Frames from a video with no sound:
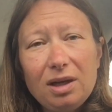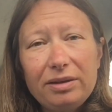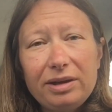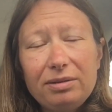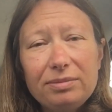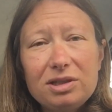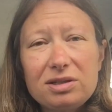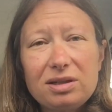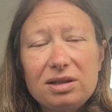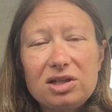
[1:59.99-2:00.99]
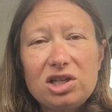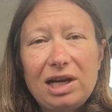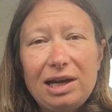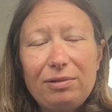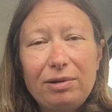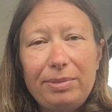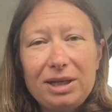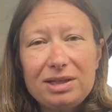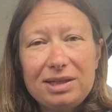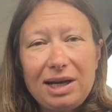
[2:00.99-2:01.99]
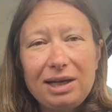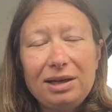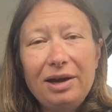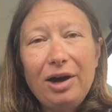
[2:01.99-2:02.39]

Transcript: I think I'm just going to chill out a bit today.